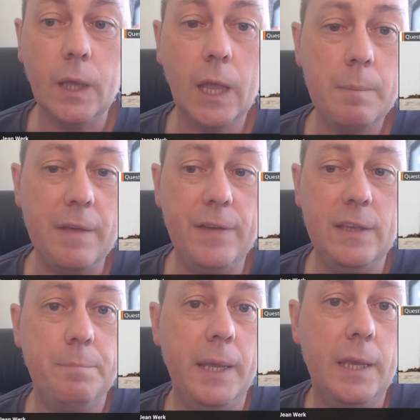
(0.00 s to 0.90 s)
If
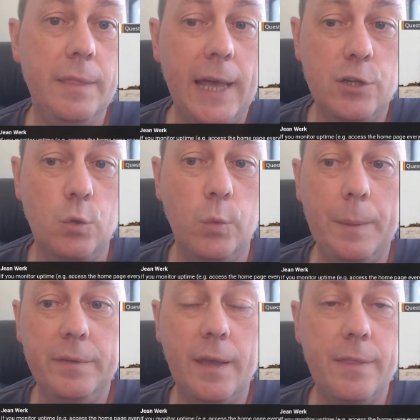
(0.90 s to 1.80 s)
it's pinging the actual
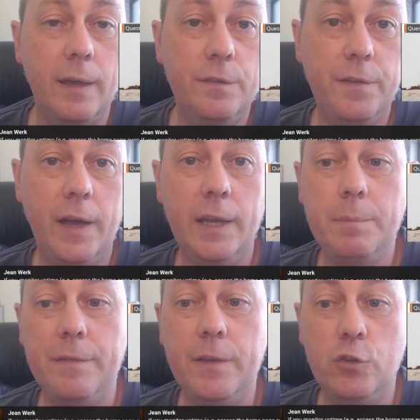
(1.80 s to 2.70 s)
website, that's fine.
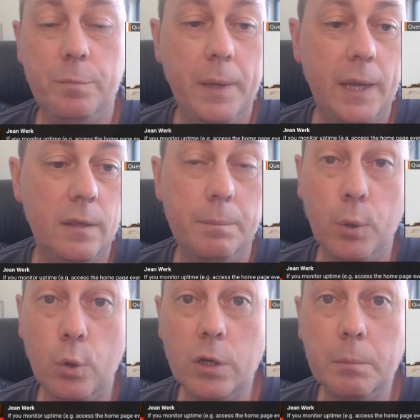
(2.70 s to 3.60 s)
But if it's just pinging the
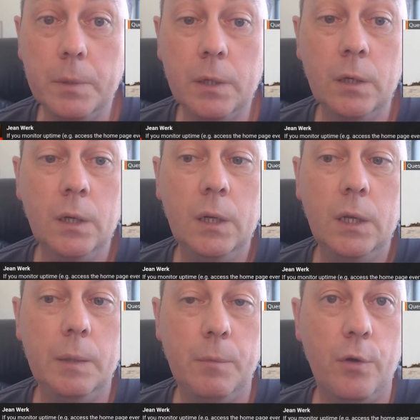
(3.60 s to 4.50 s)
port number
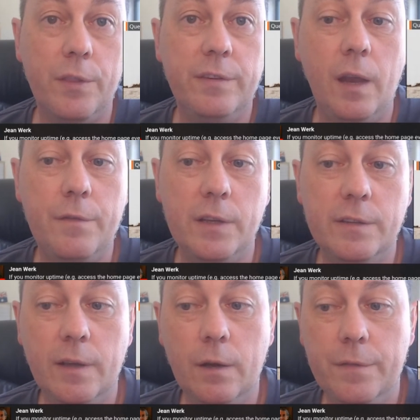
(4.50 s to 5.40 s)
or the server
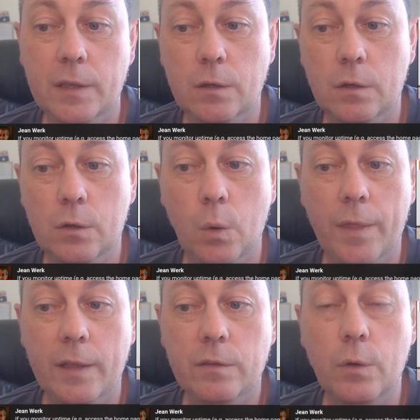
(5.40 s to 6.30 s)
itself, then you'll know
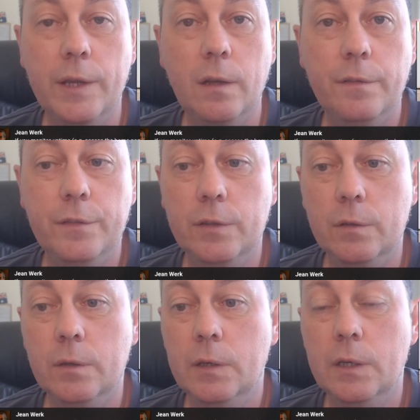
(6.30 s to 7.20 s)
that's not enough
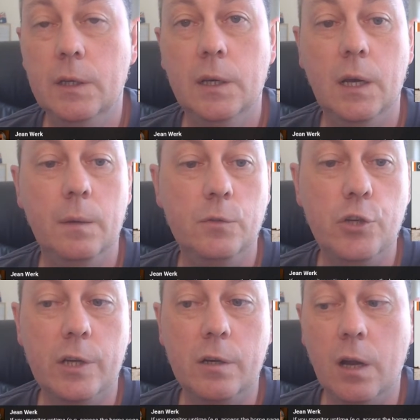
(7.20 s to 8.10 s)
to
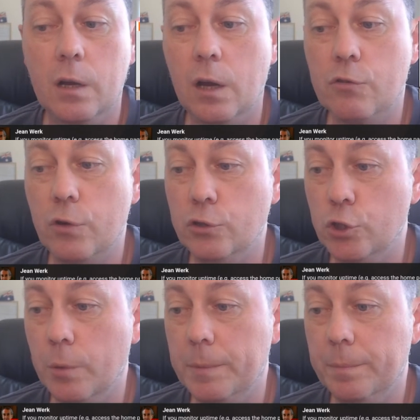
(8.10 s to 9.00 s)
trigger a cron
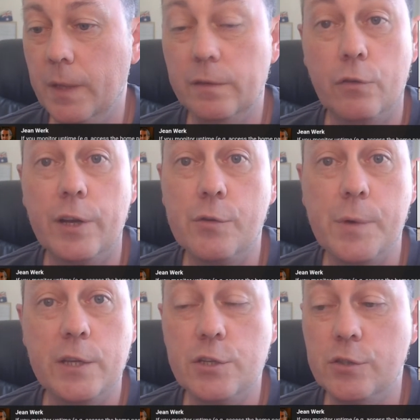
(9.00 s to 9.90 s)
job. That's a great
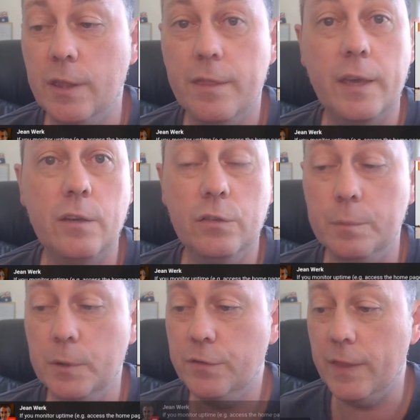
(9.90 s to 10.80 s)
question, Jean. Thank you so
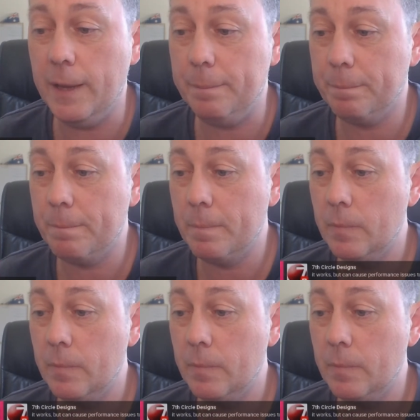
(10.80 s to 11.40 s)
much for that.